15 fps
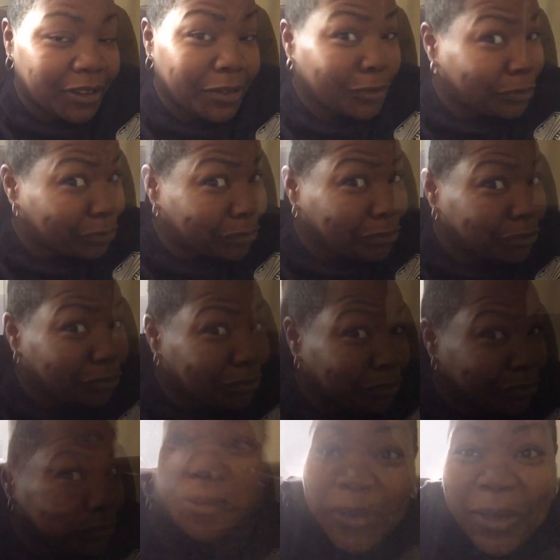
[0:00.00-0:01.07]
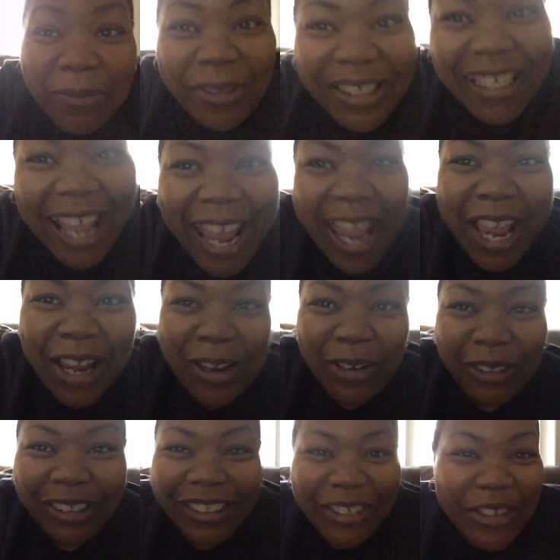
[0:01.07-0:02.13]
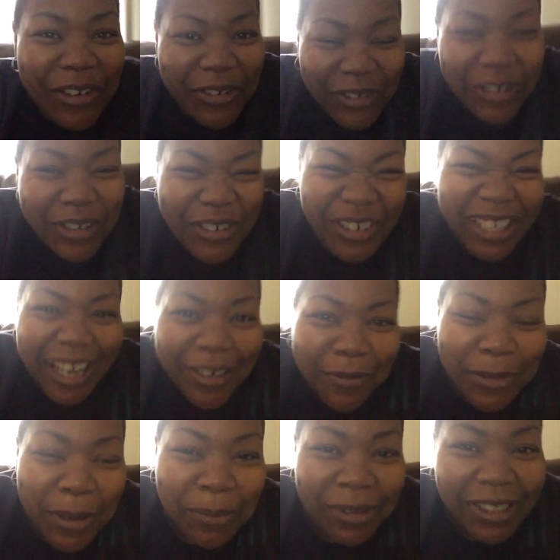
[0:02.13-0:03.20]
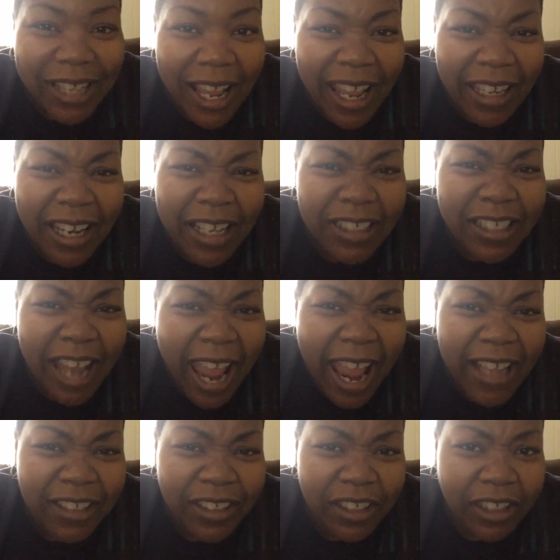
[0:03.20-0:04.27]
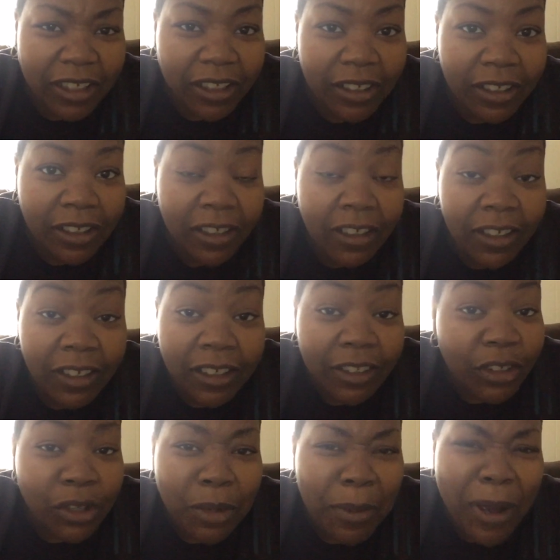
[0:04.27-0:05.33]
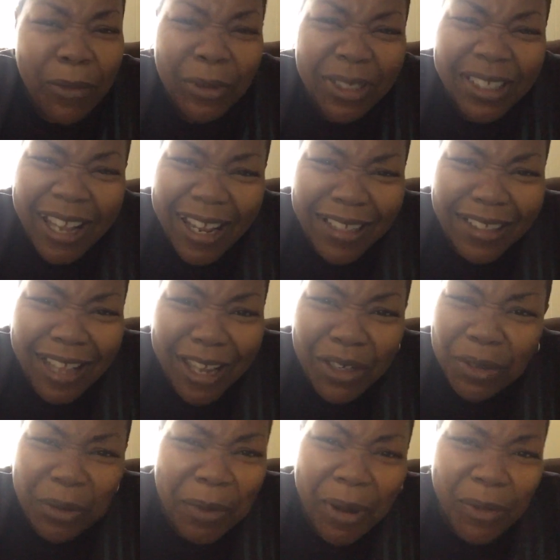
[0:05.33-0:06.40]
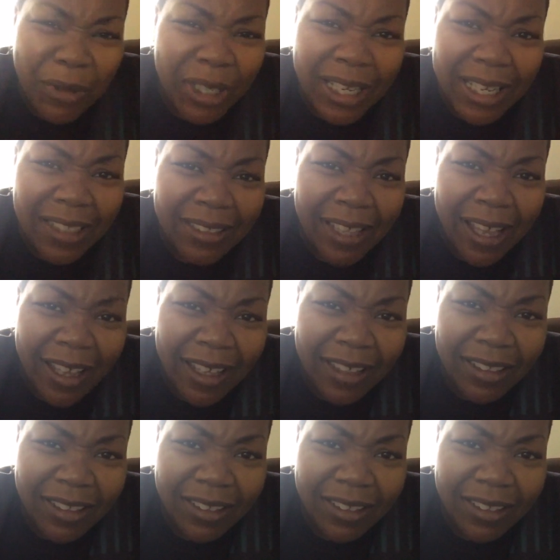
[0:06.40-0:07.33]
You understand what I'm saying? Do you, do you get what I'm saying? That's nasty. Don't nobody want to taste that. Don't nobody want to eat that.